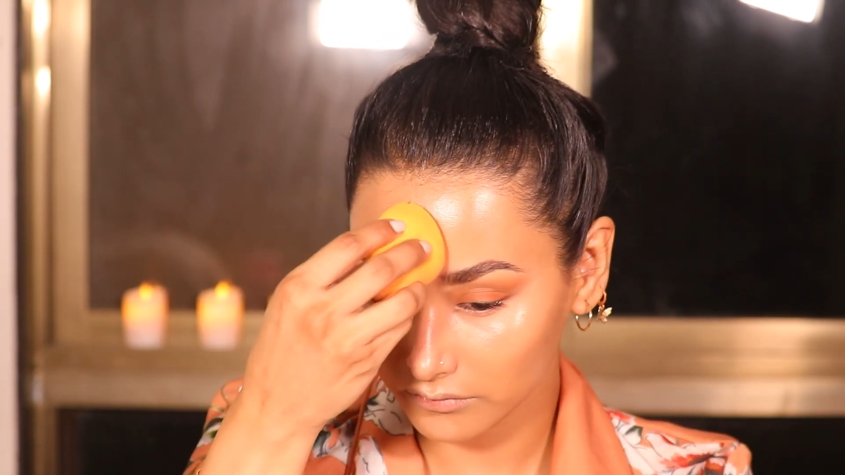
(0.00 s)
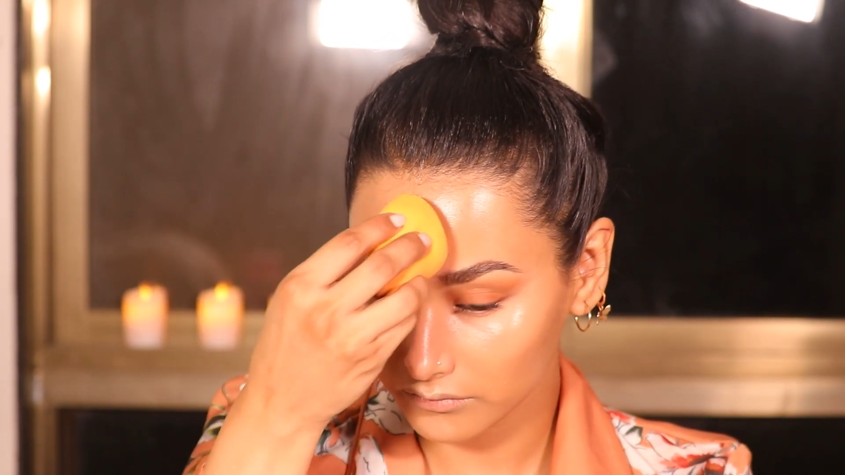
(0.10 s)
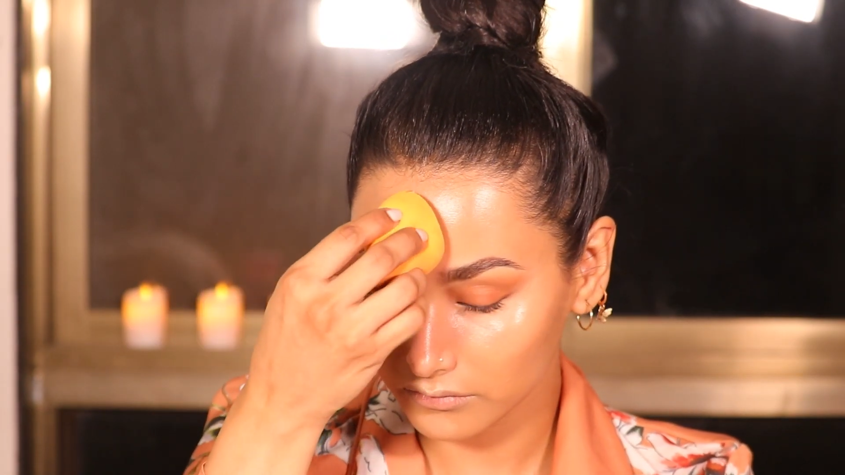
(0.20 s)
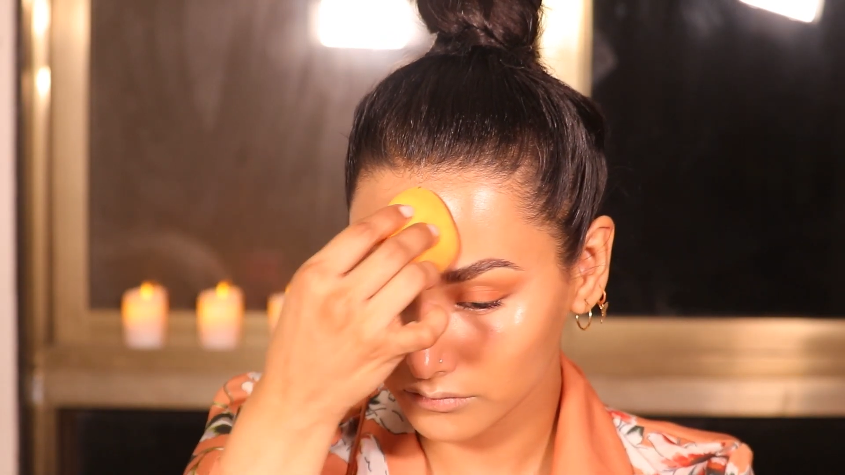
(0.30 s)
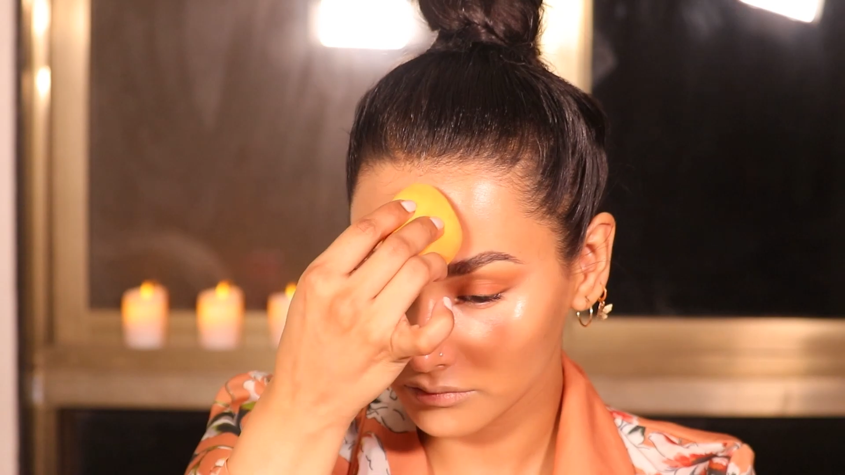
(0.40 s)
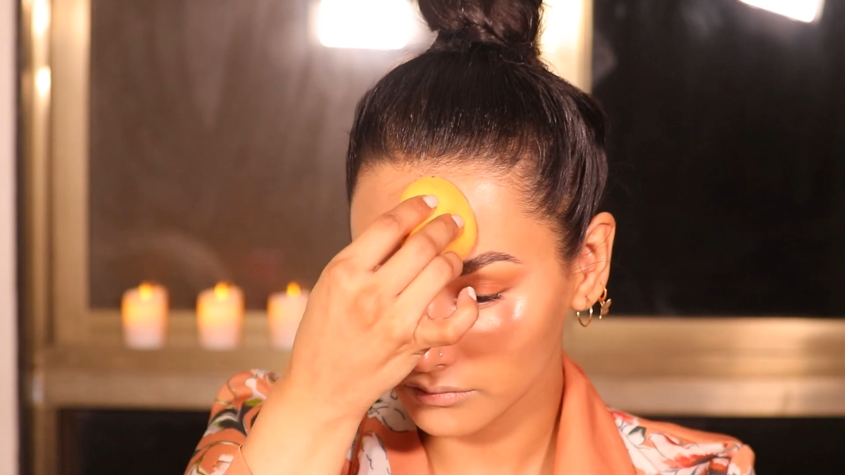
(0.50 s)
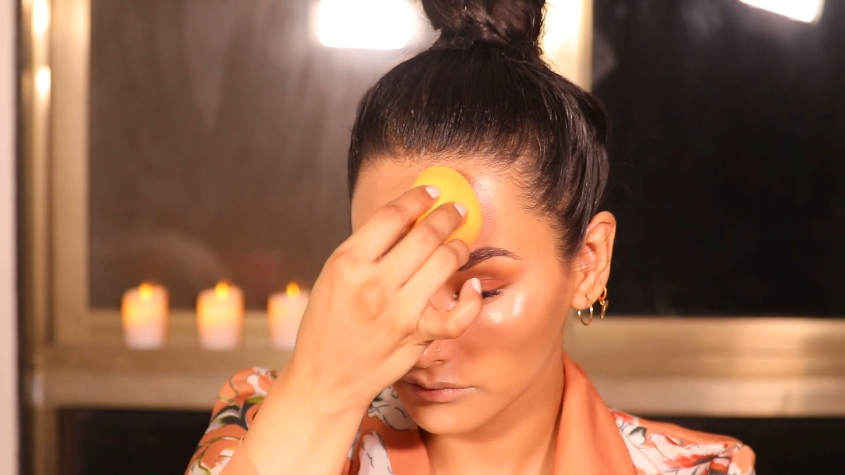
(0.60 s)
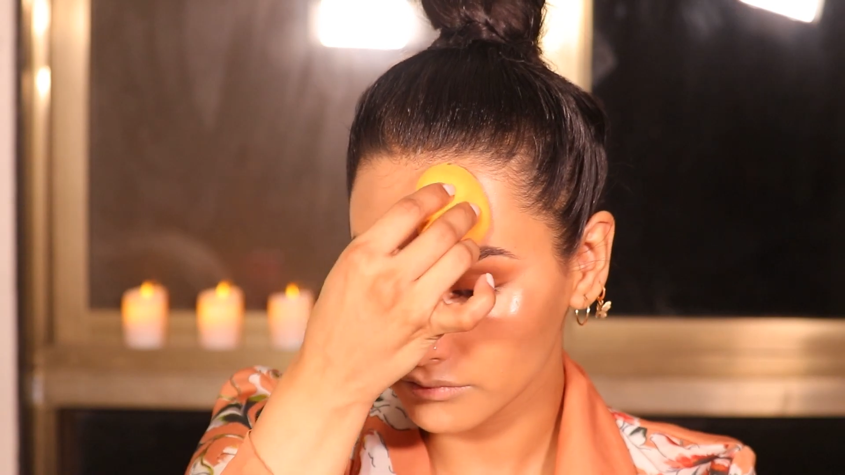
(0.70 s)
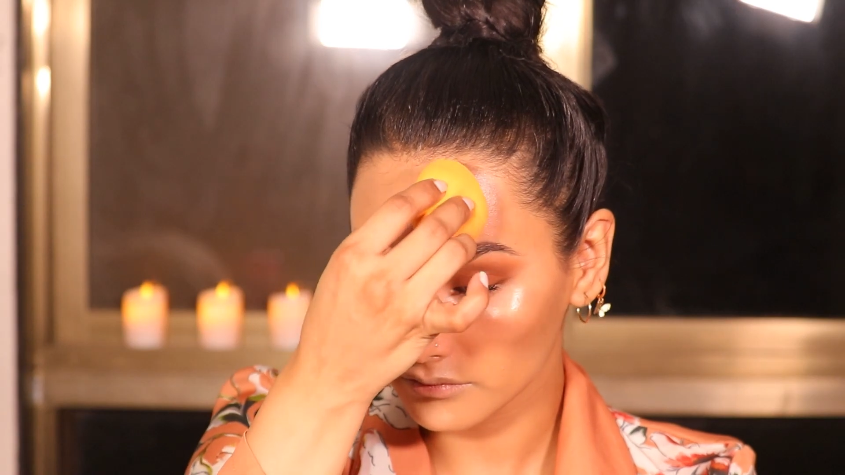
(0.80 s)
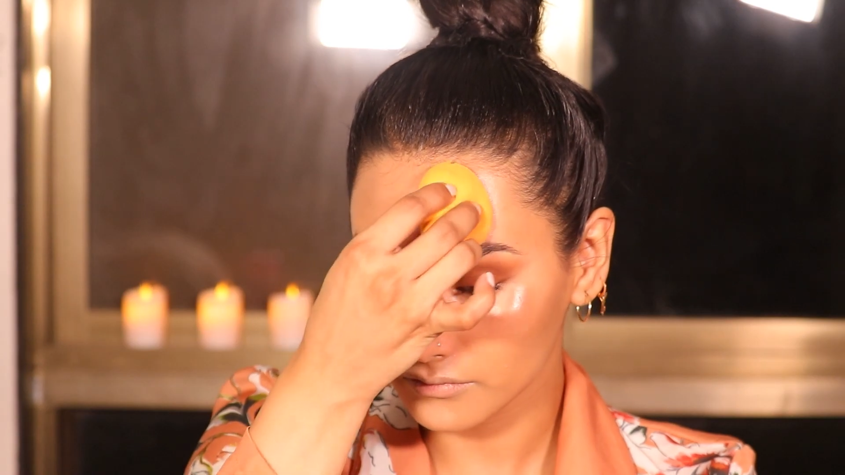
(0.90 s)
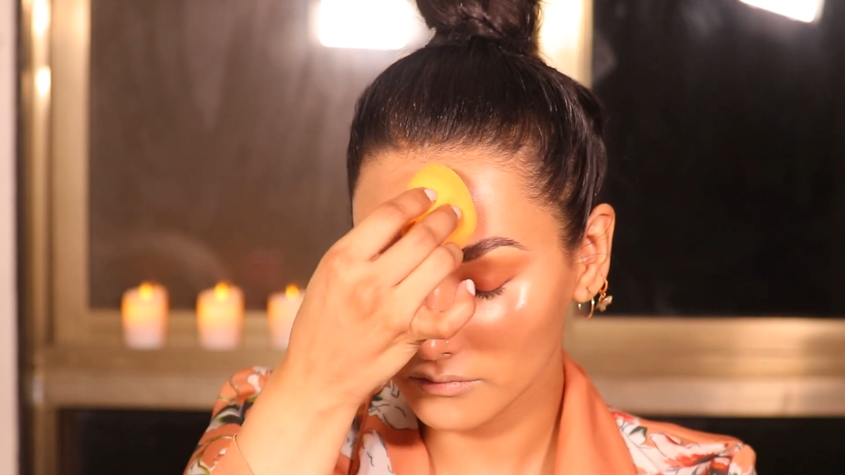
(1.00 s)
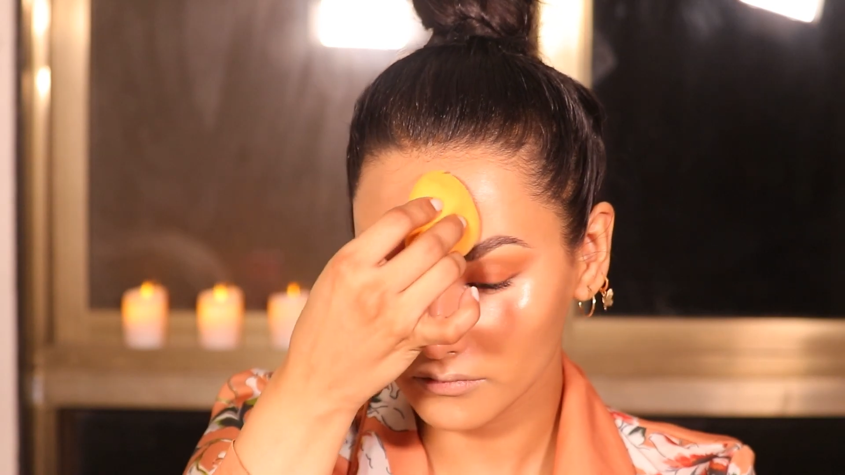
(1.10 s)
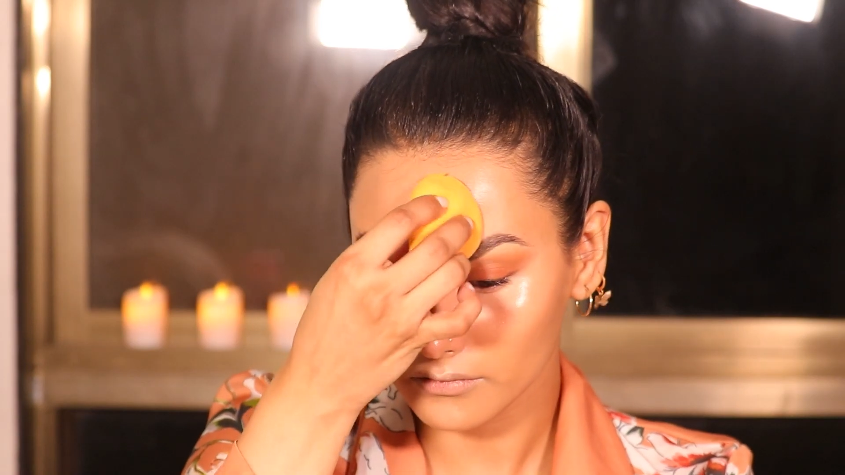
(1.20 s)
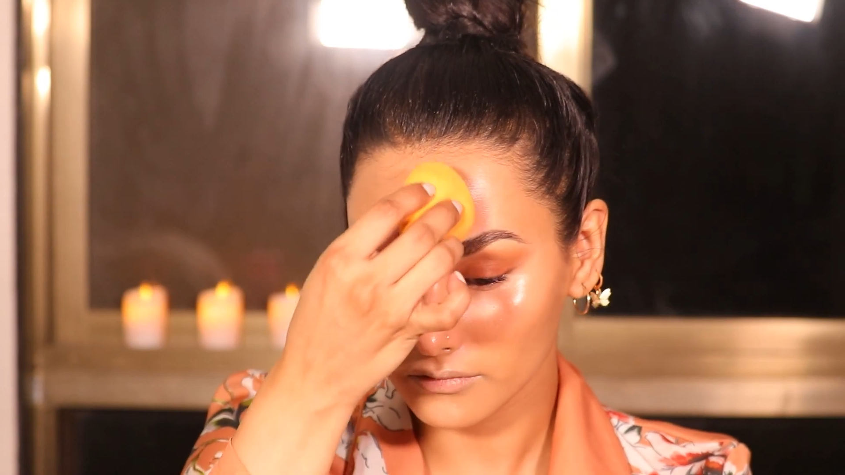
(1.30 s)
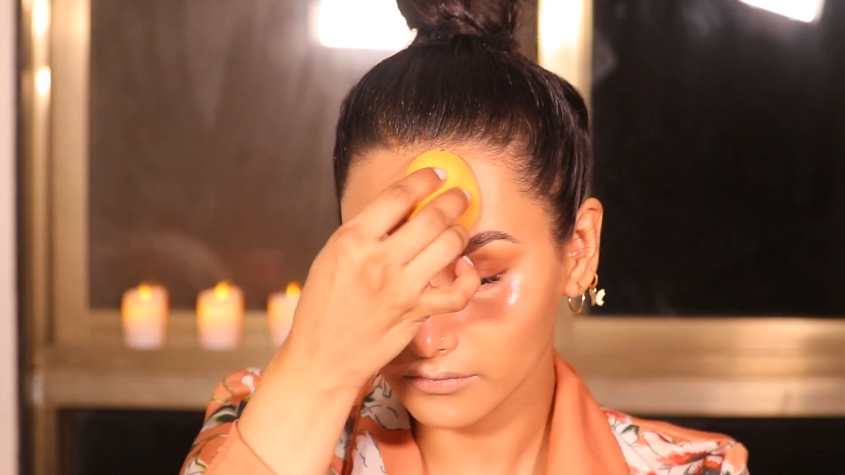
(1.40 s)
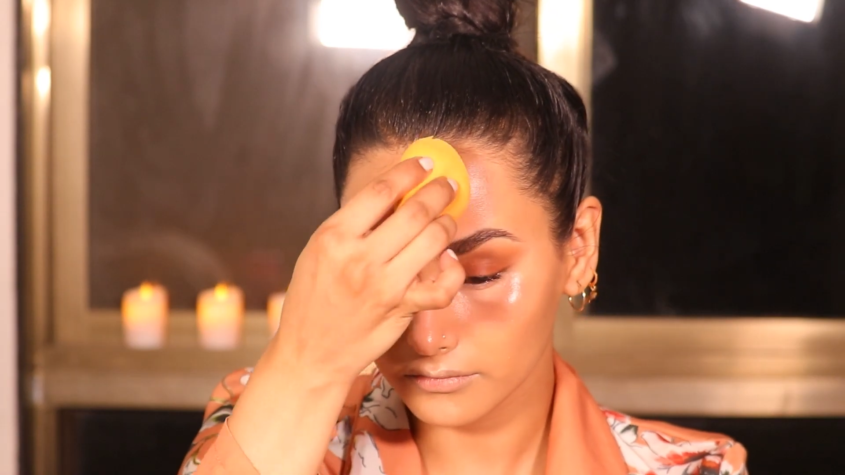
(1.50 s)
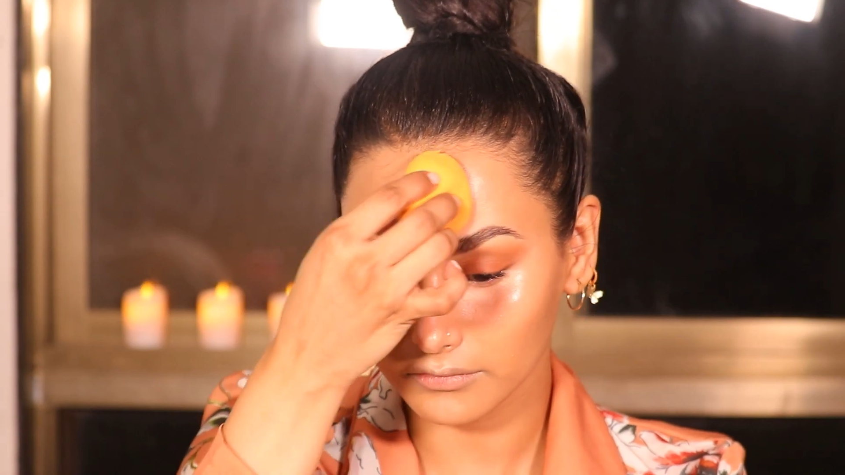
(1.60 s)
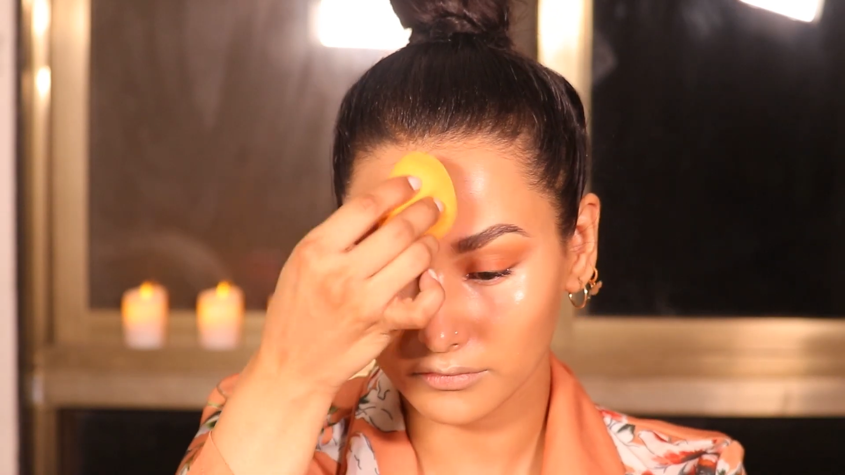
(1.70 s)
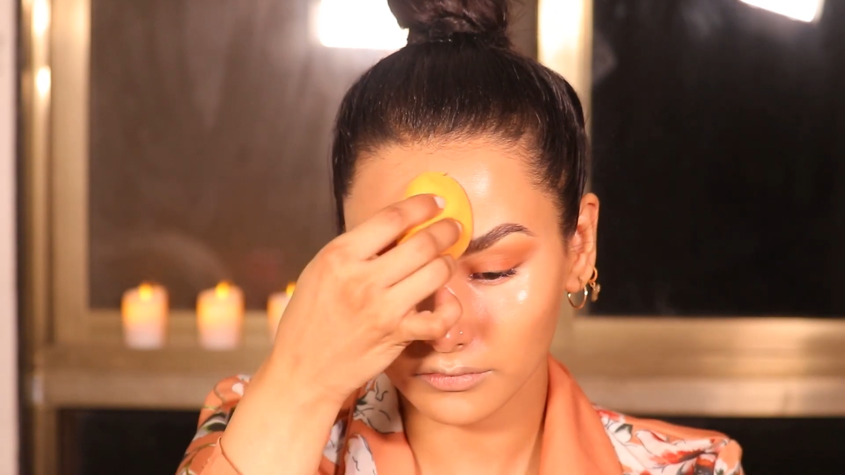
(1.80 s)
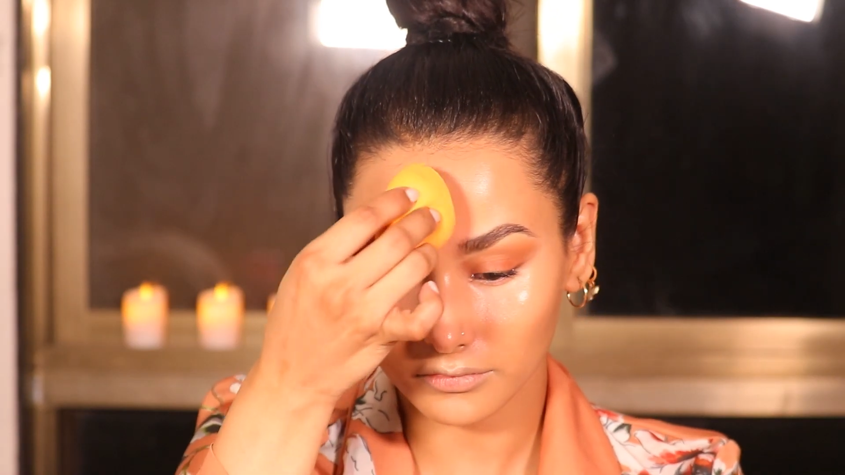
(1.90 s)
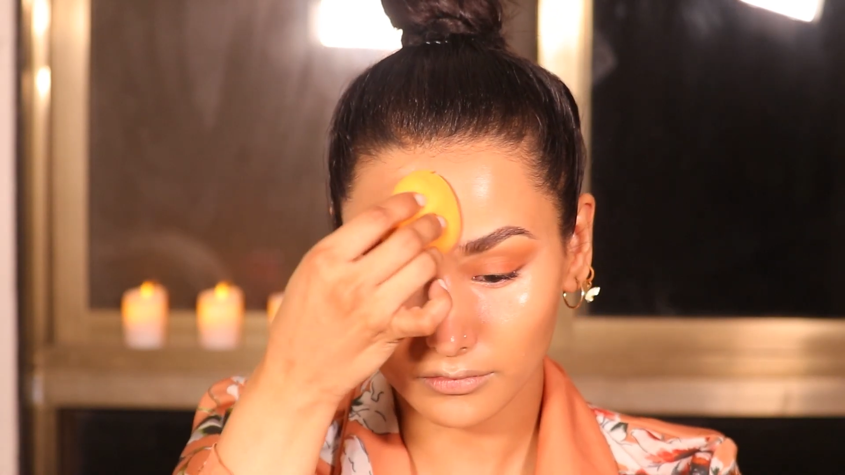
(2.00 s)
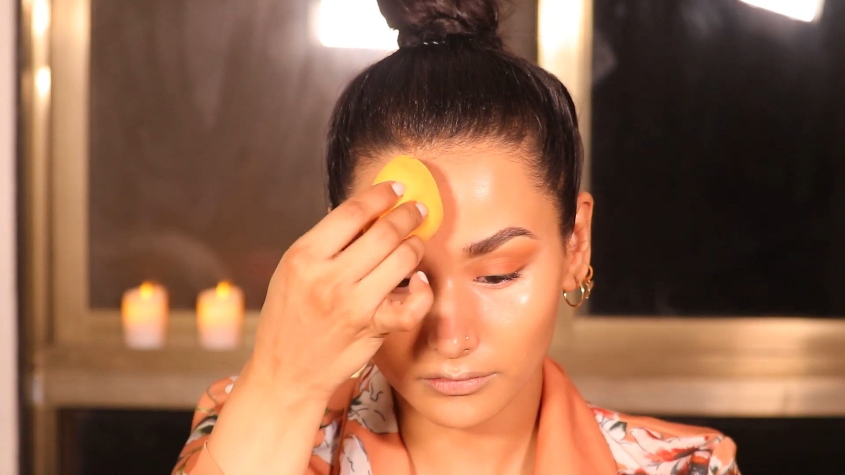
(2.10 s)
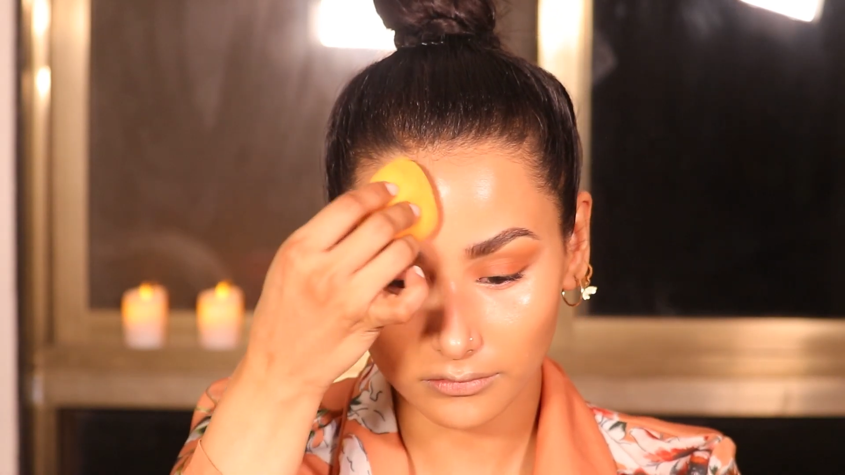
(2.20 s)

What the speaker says: concealer anywhere else.